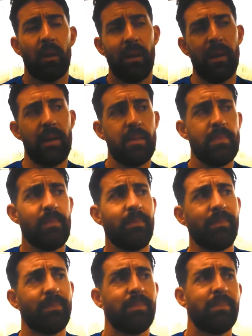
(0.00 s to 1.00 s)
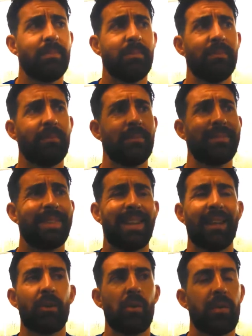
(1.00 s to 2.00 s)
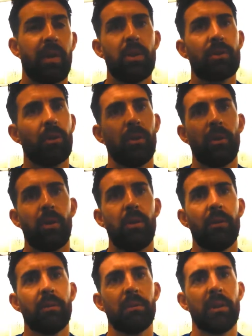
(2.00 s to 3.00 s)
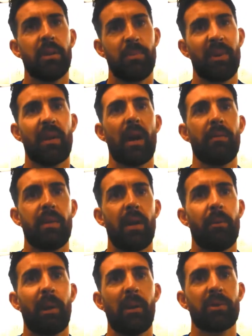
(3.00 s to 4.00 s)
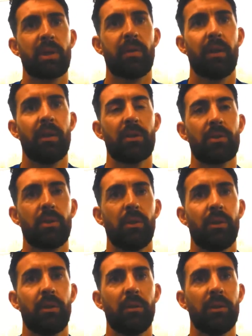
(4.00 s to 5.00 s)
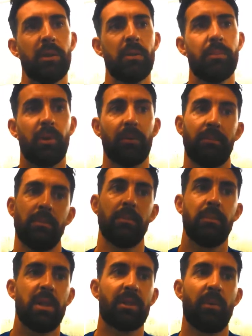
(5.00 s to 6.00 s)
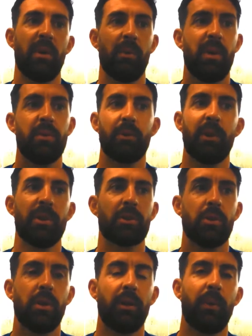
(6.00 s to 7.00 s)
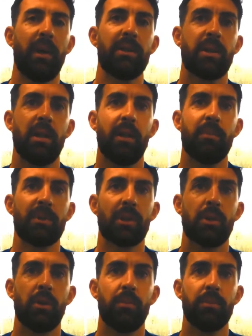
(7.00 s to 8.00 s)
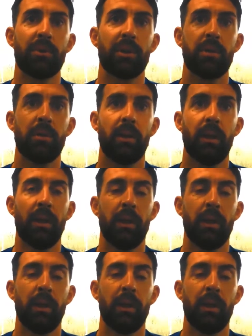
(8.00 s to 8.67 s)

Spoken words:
I don't think so, no. It'd be there and thereabouts, I think, so. But listen, we just go into each game as it comes, and